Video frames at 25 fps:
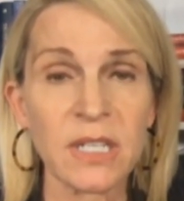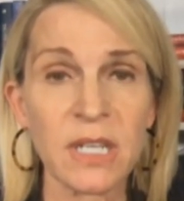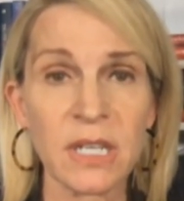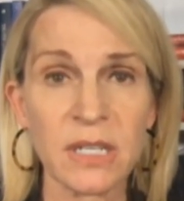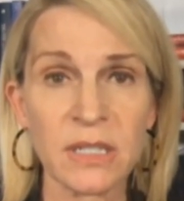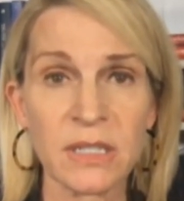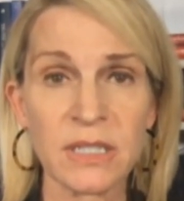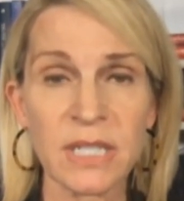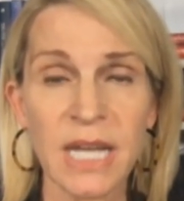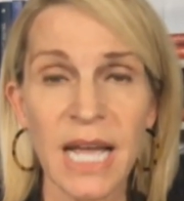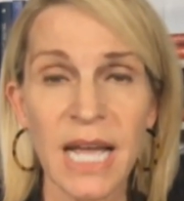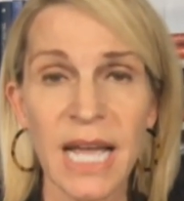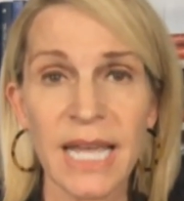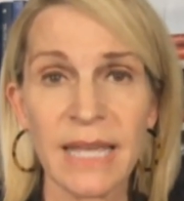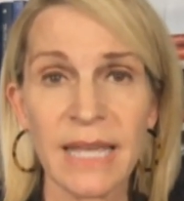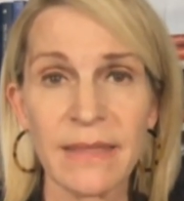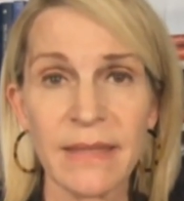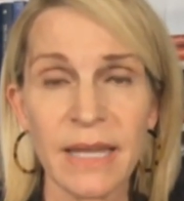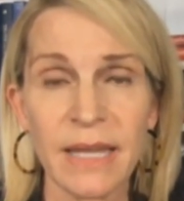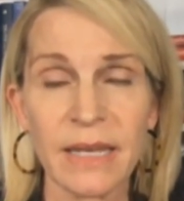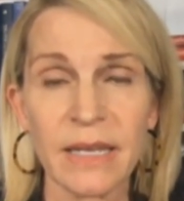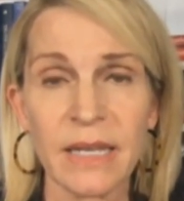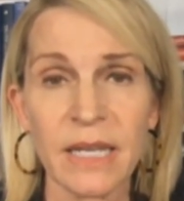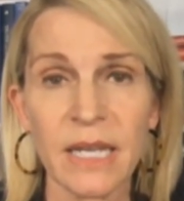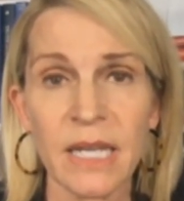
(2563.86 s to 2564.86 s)
tying
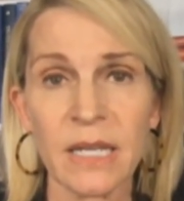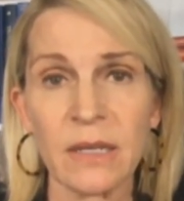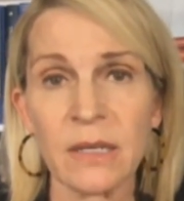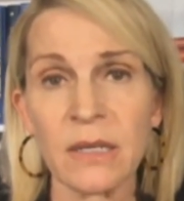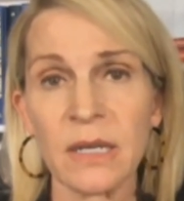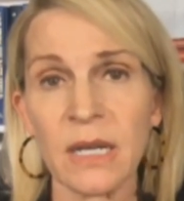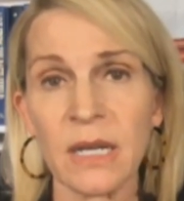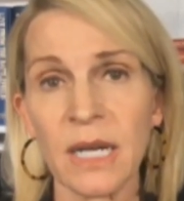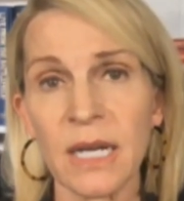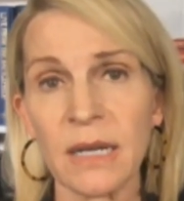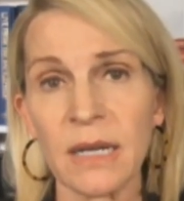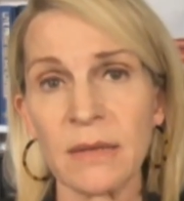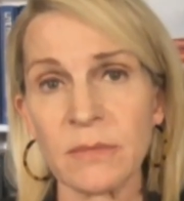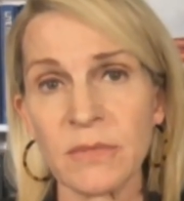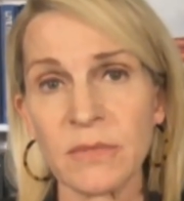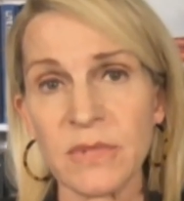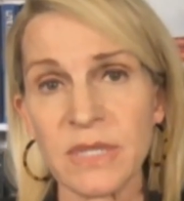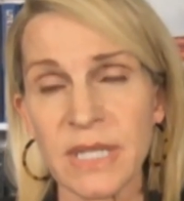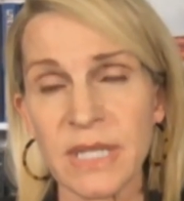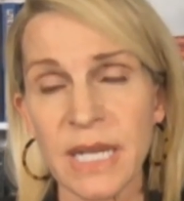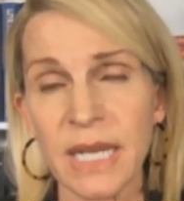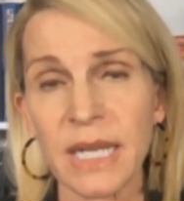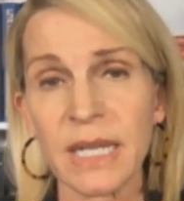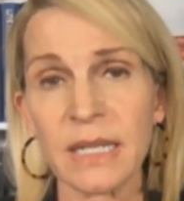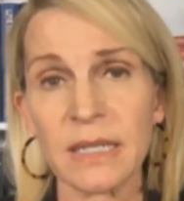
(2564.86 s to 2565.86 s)
that in,
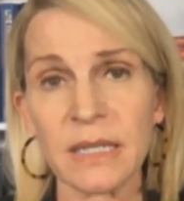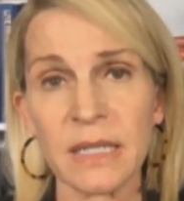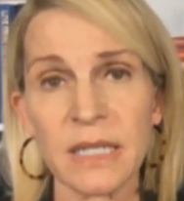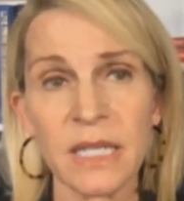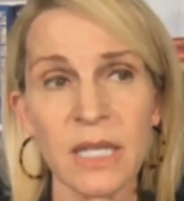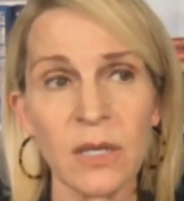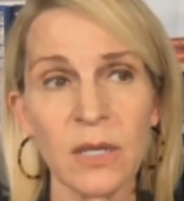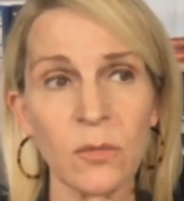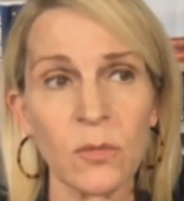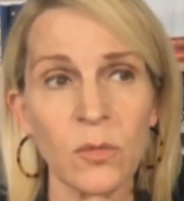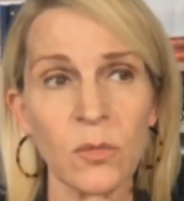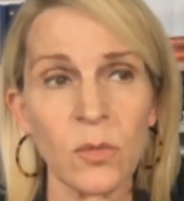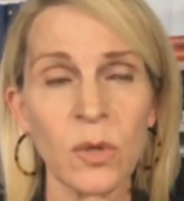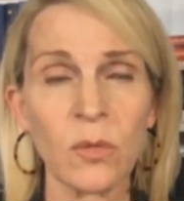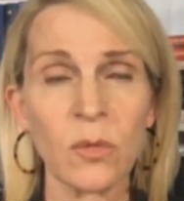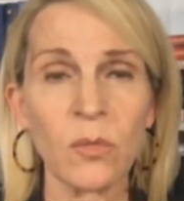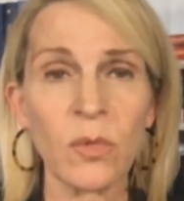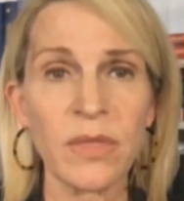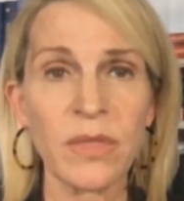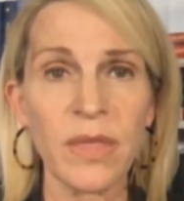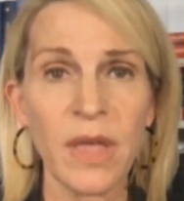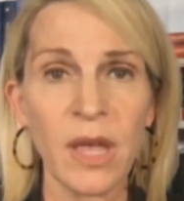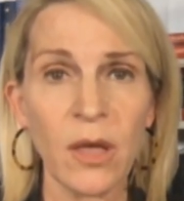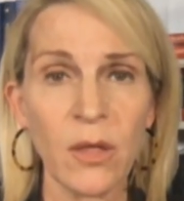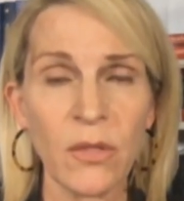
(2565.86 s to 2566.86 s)
secondly,
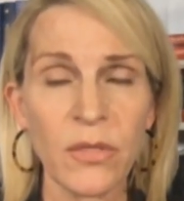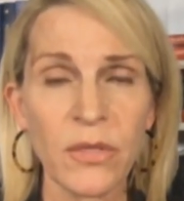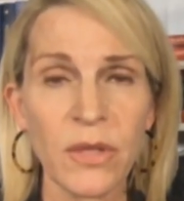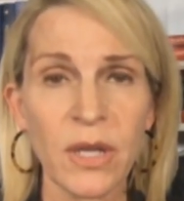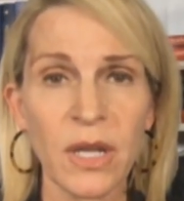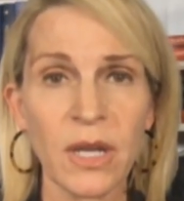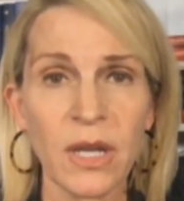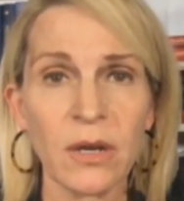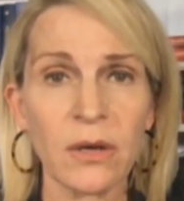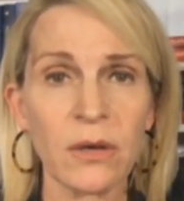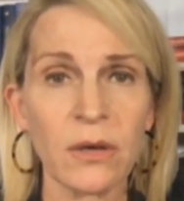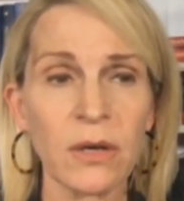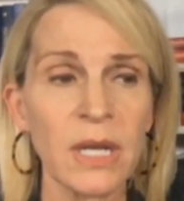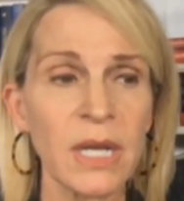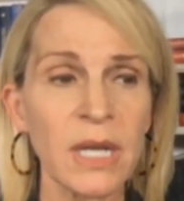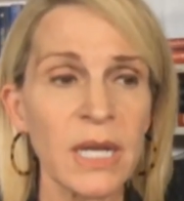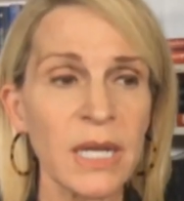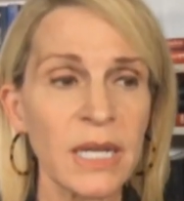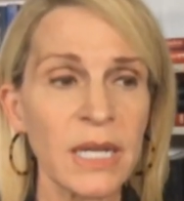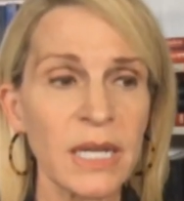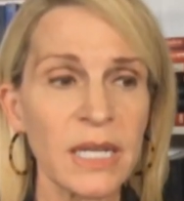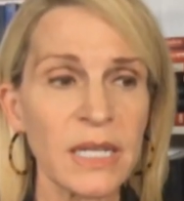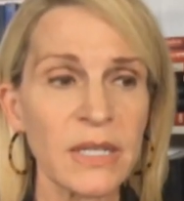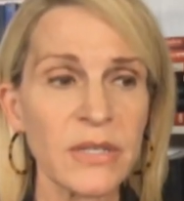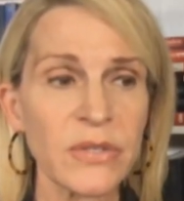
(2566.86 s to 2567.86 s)
with healthcare
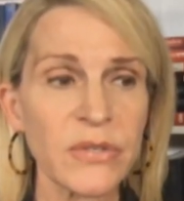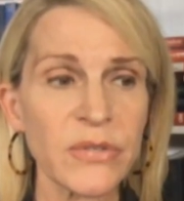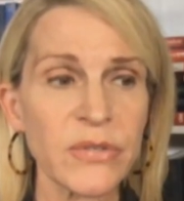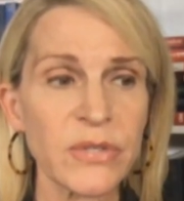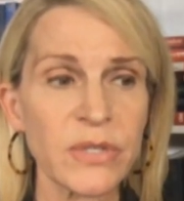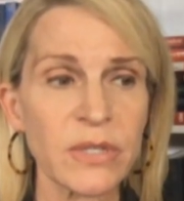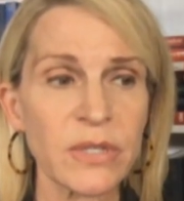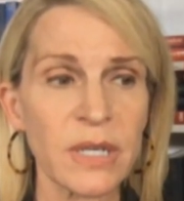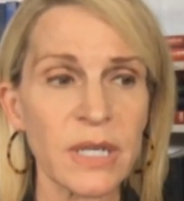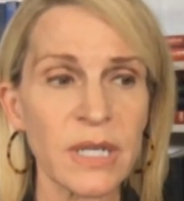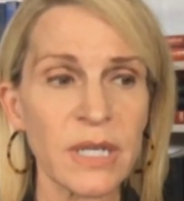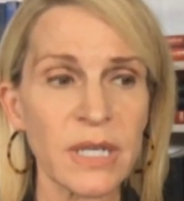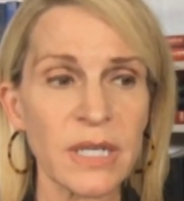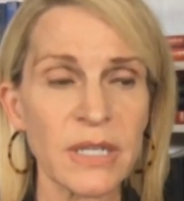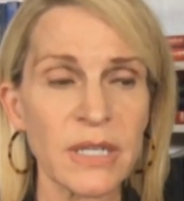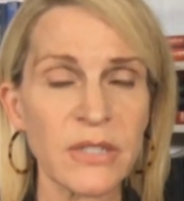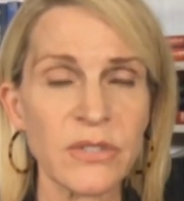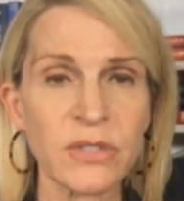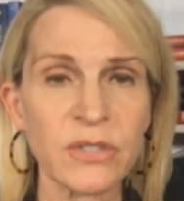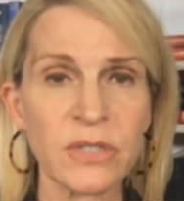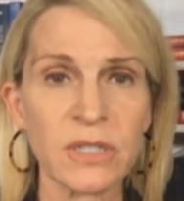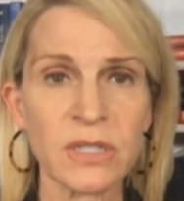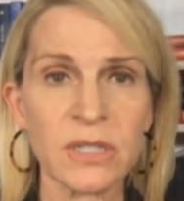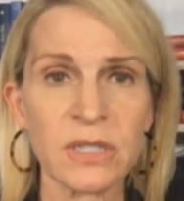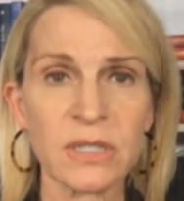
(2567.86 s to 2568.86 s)
is
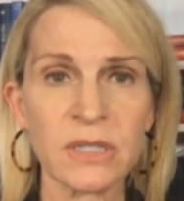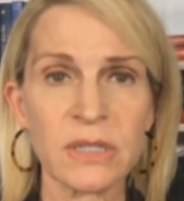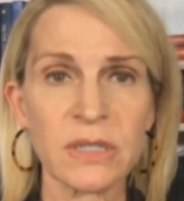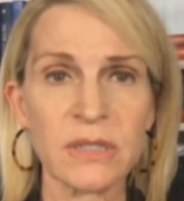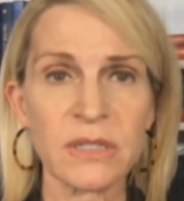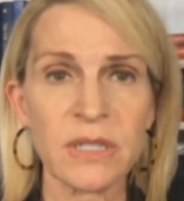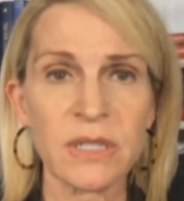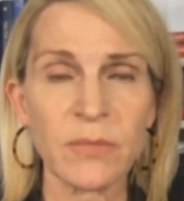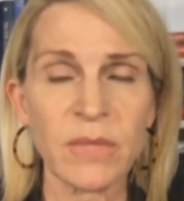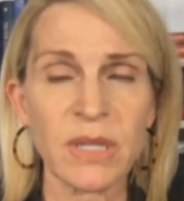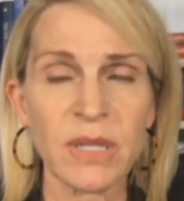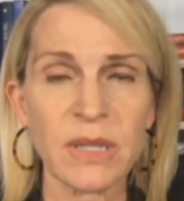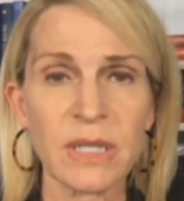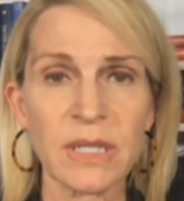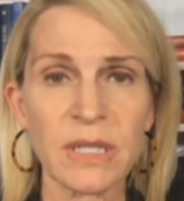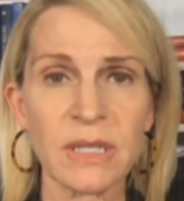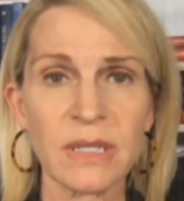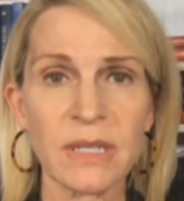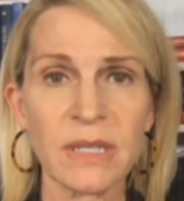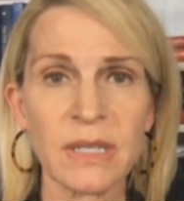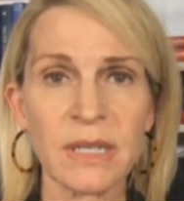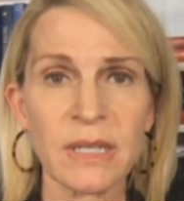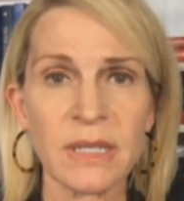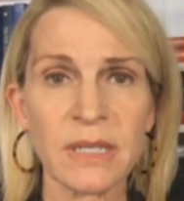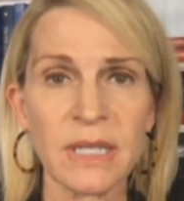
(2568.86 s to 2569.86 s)
a something that
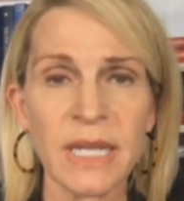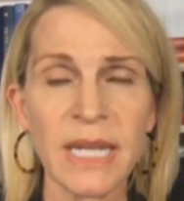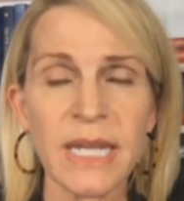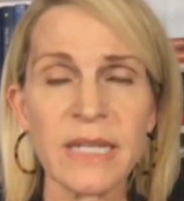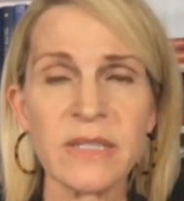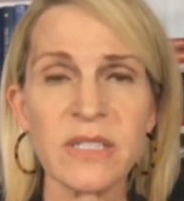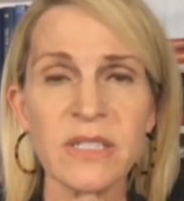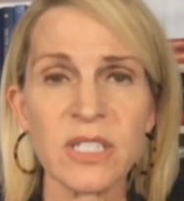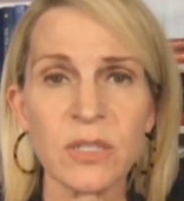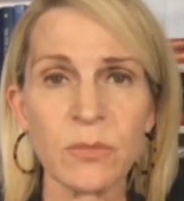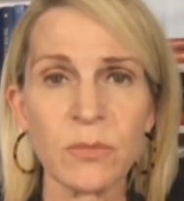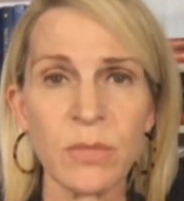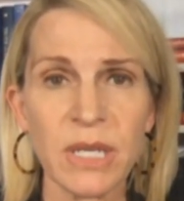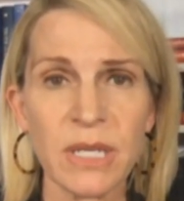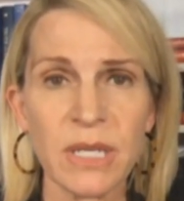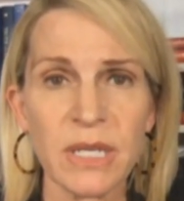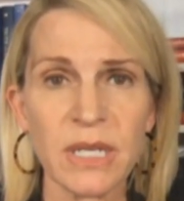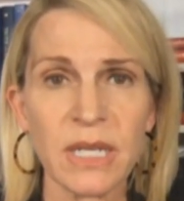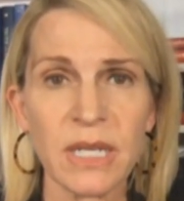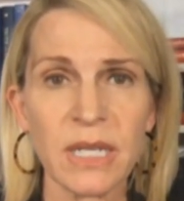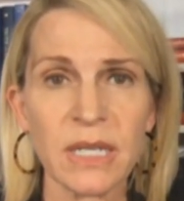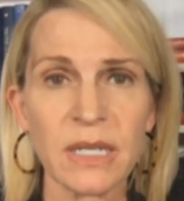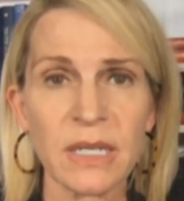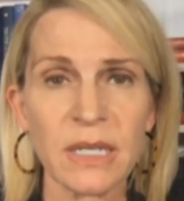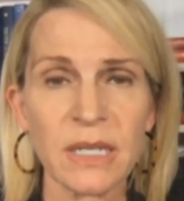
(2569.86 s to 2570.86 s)
needs to be
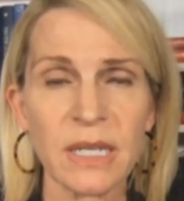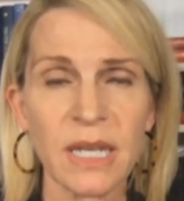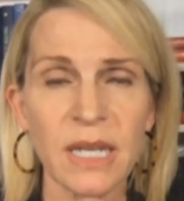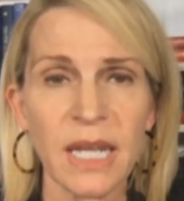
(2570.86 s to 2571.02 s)
done,